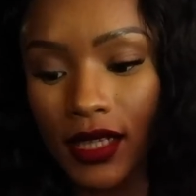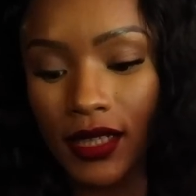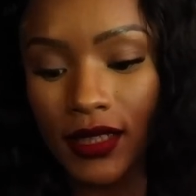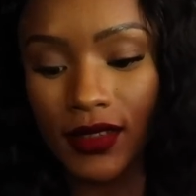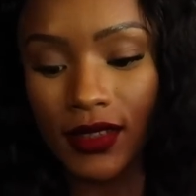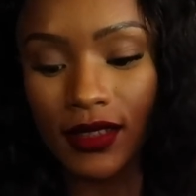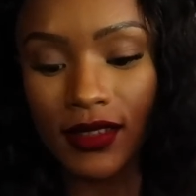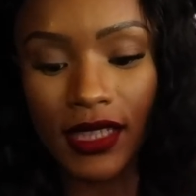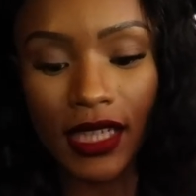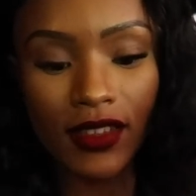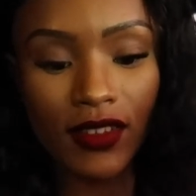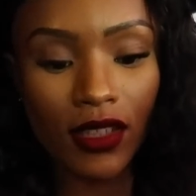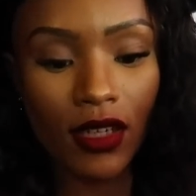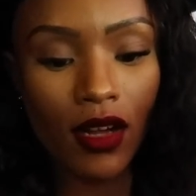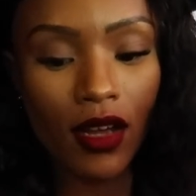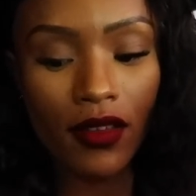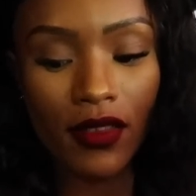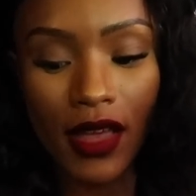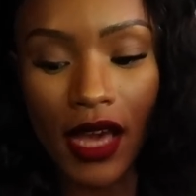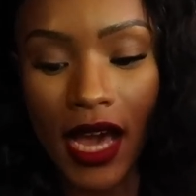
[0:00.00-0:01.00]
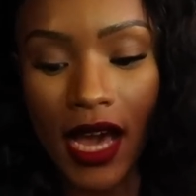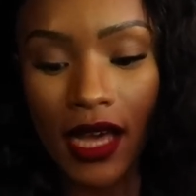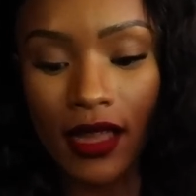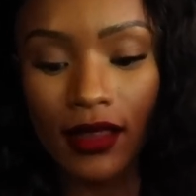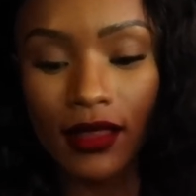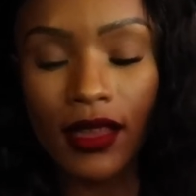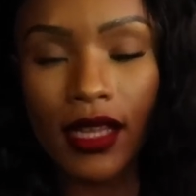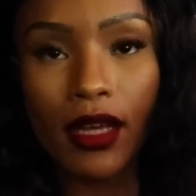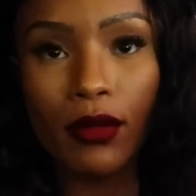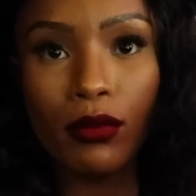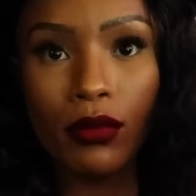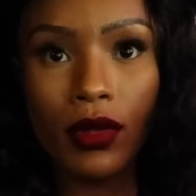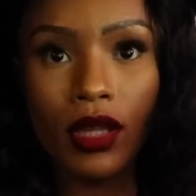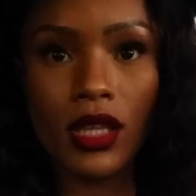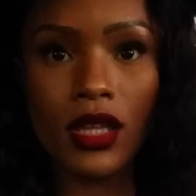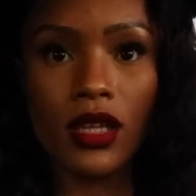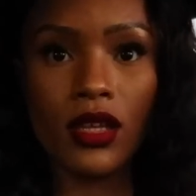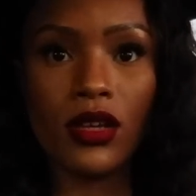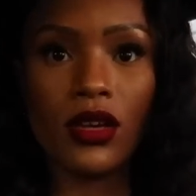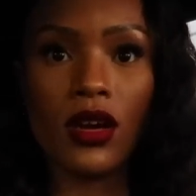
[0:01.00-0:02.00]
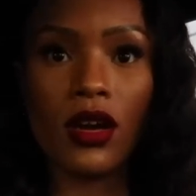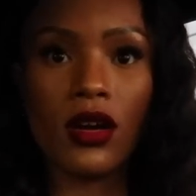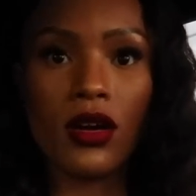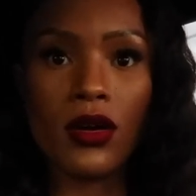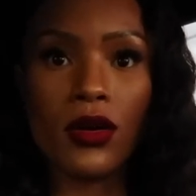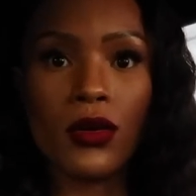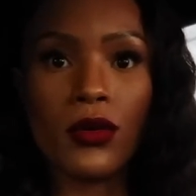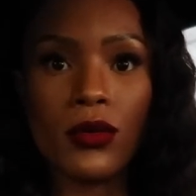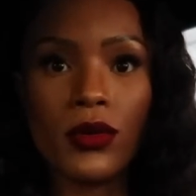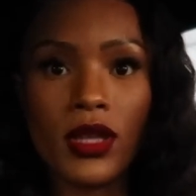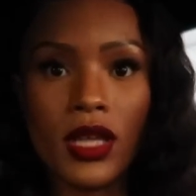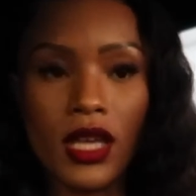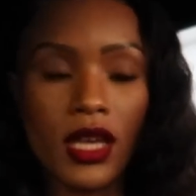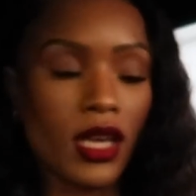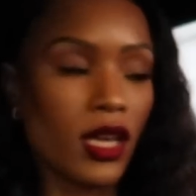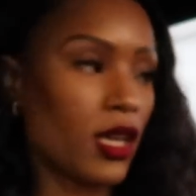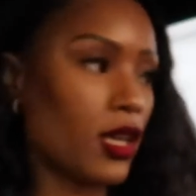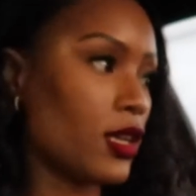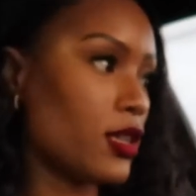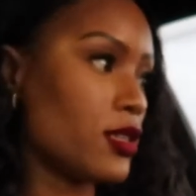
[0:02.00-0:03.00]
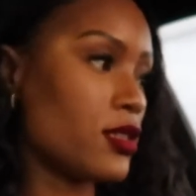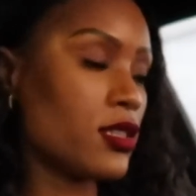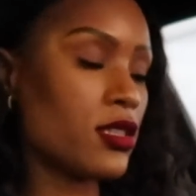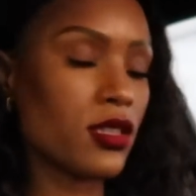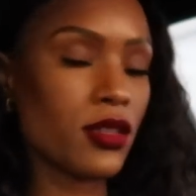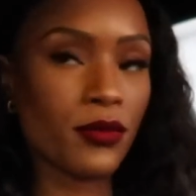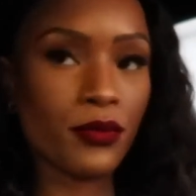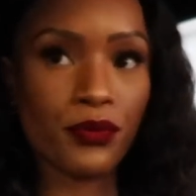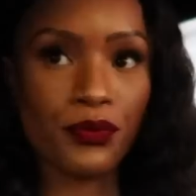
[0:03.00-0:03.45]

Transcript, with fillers: since I did all that, let me go and